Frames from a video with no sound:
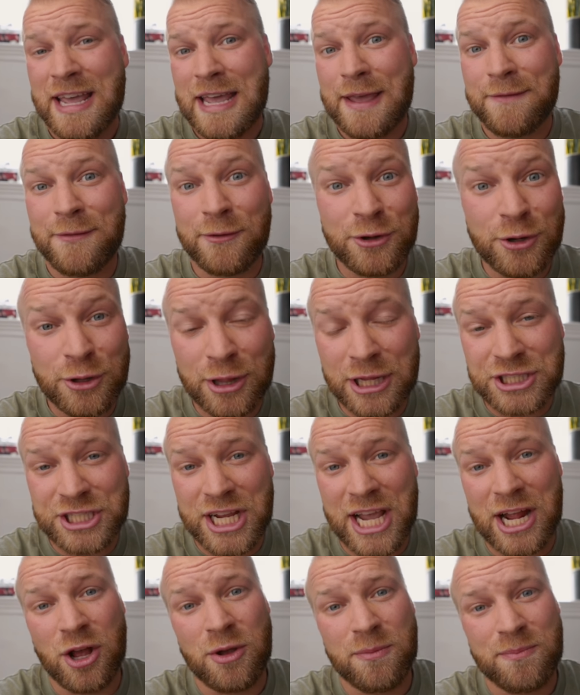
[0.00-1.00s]
If you're new to the
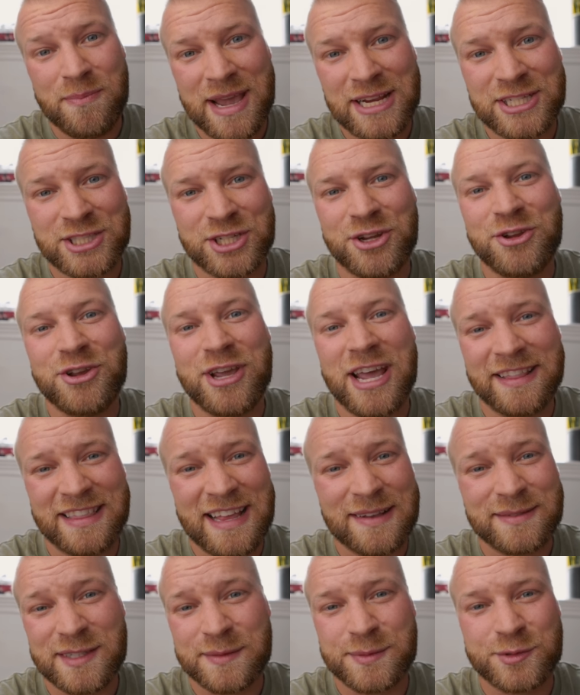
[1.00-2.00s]
channel, make sure you hit
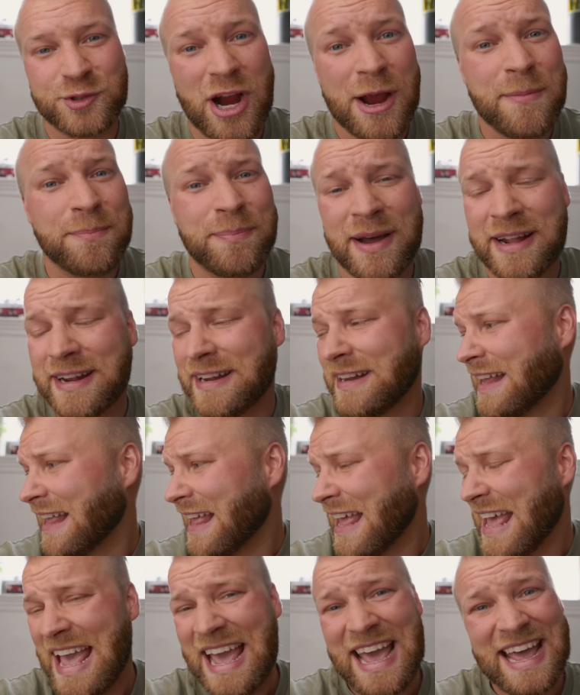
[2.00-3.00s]
that subscribe button,
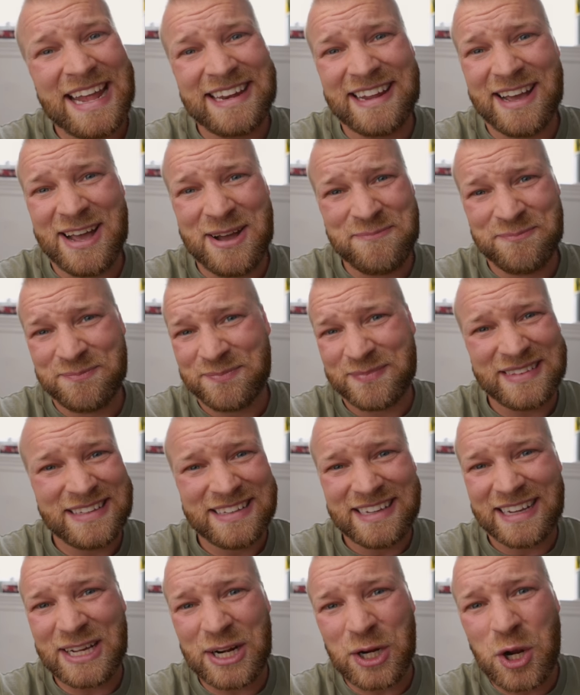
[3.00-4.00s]
and um,
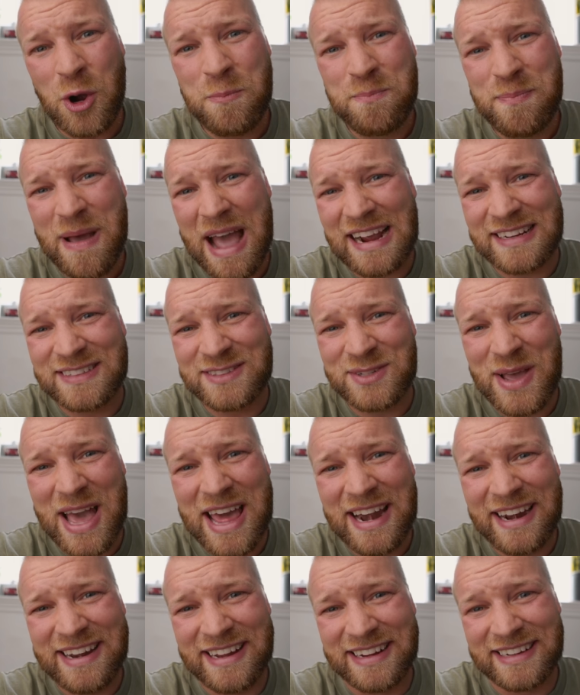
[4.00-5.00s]
gotta go back to
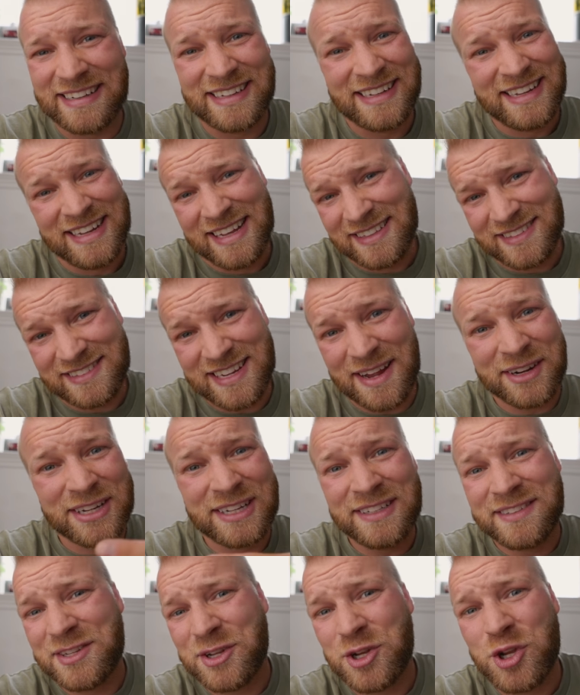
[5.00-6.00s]
editing. It's time to
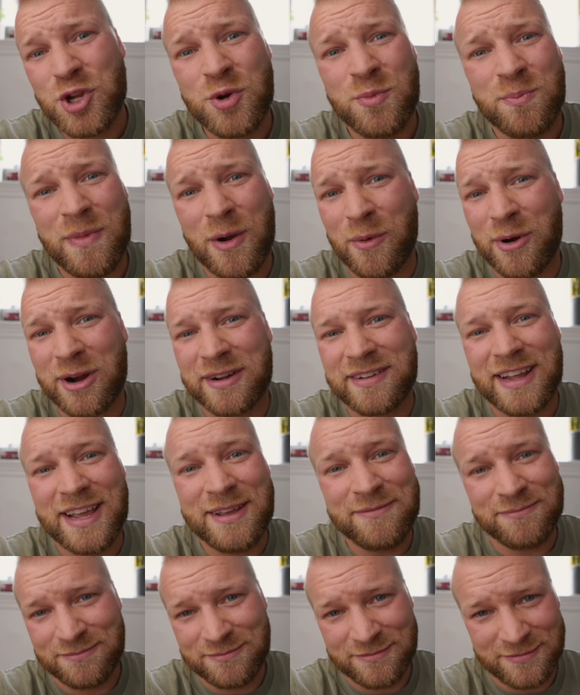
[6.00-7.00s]
continue my
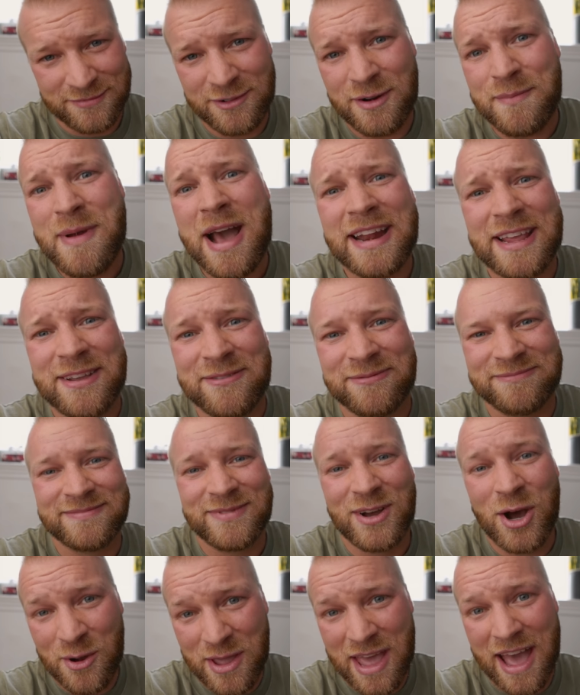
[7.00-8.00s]
workday for Matti.
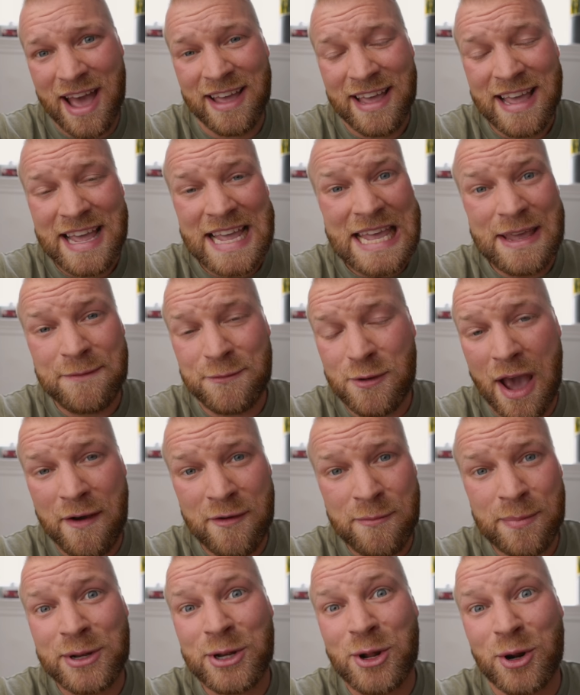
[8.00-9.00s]
Oh yeah, if you
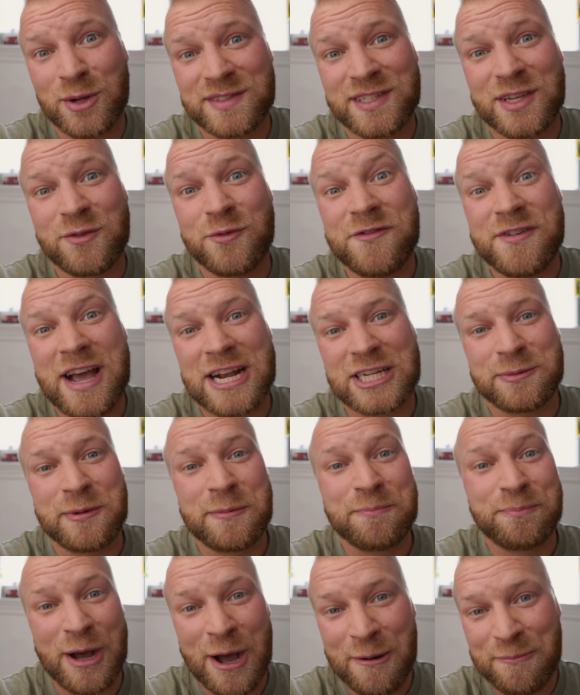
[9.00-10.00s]
haven't been noticing, we've actually
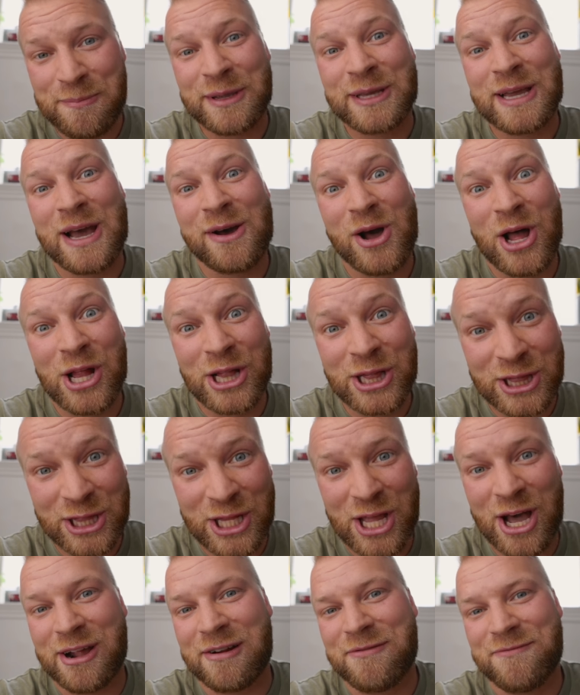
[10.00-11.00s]
been pumping out a
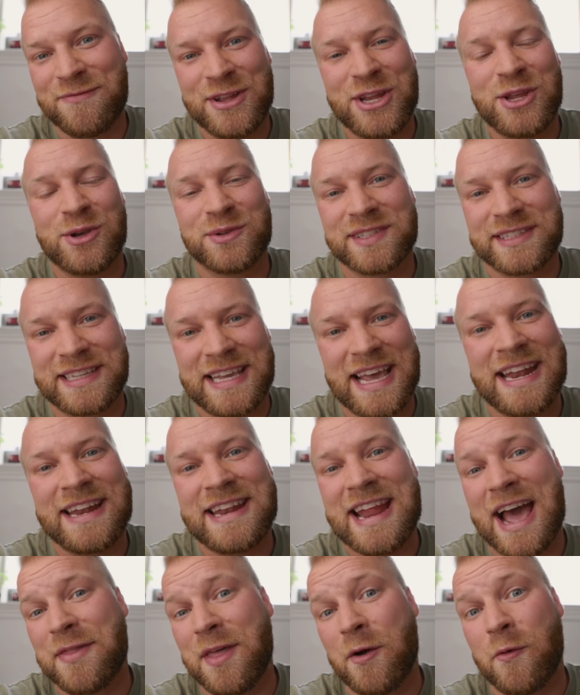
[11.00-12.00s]
lot of videos again
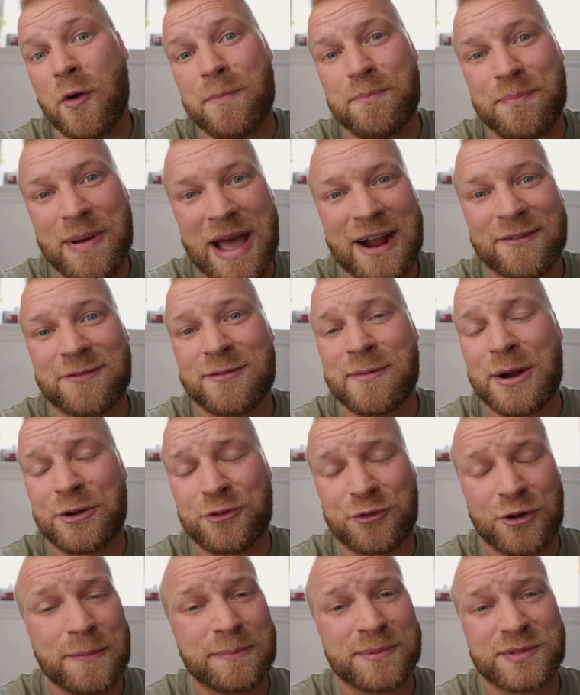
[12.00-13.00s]
now that we're back from our
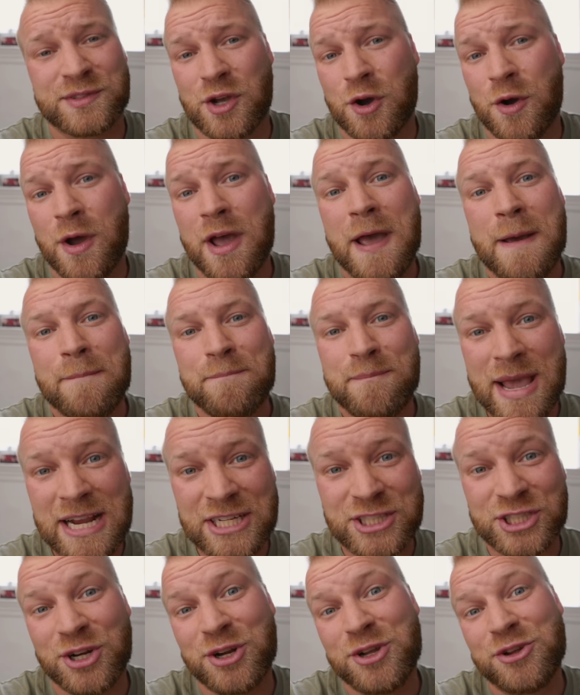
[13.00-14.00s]
trip, so make
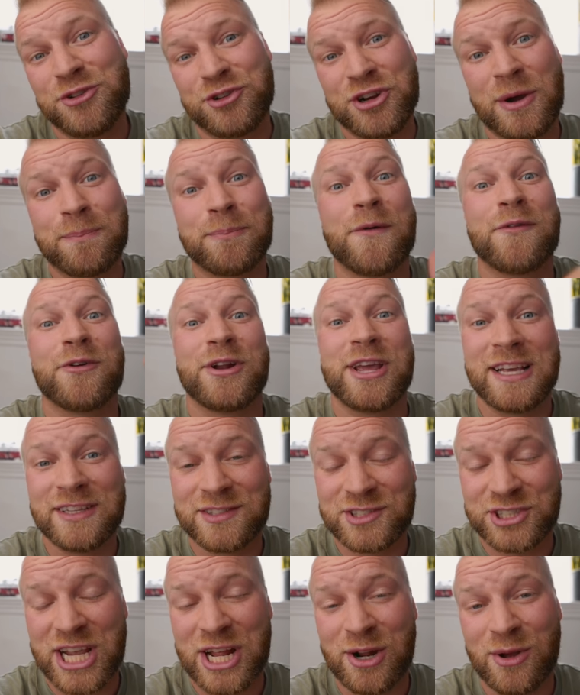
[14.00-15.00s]
sure you jump over to
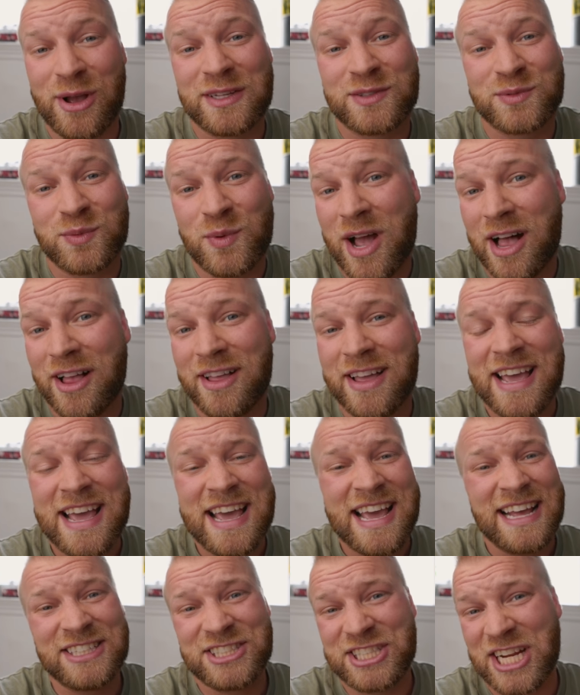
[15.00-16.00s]
his channel as well
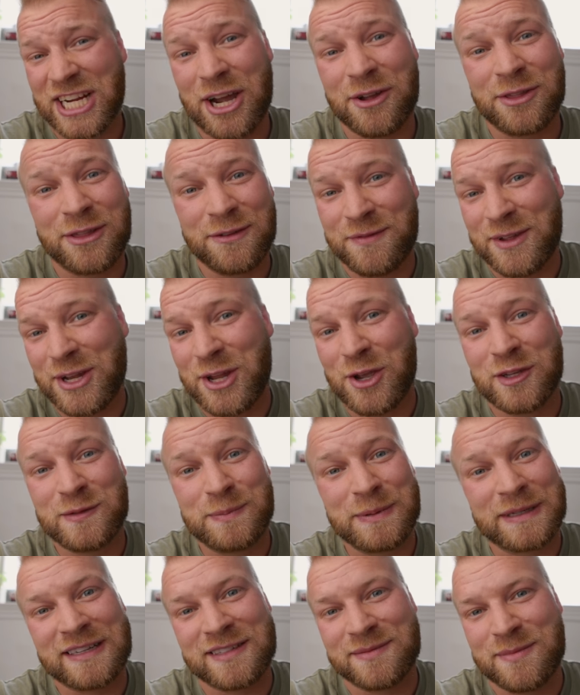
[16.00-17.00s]
and check out the videos
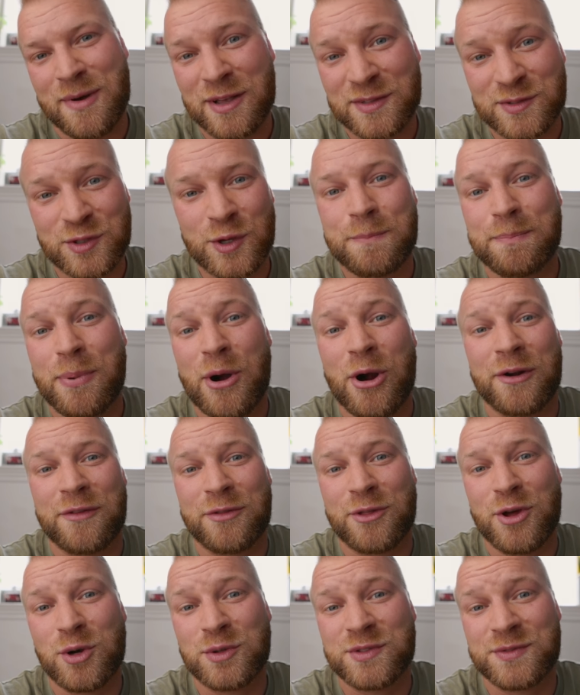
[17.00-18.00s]
because I'm also part
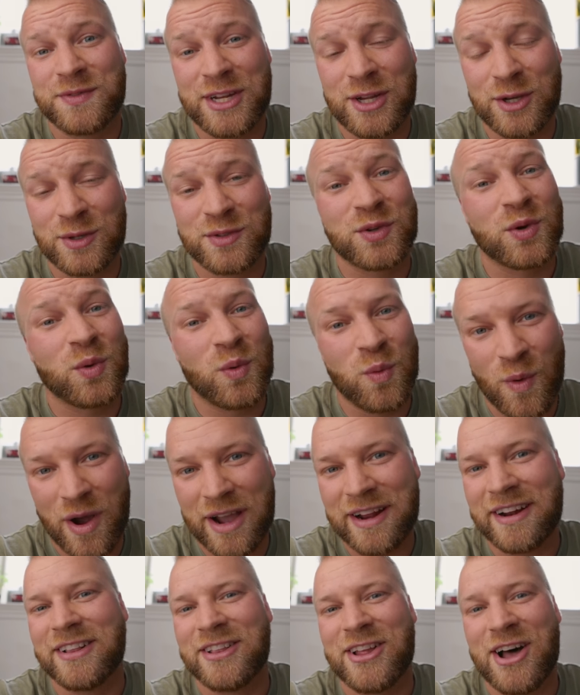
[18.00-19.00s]
of those videos
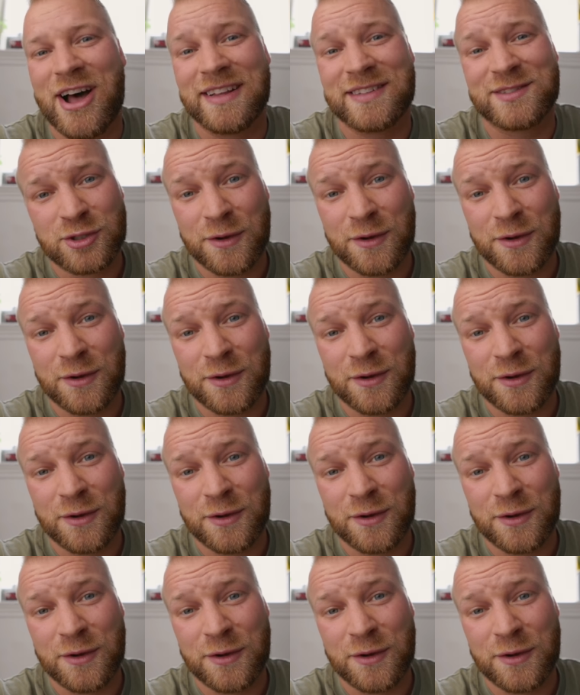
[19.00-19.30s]
quite a lot.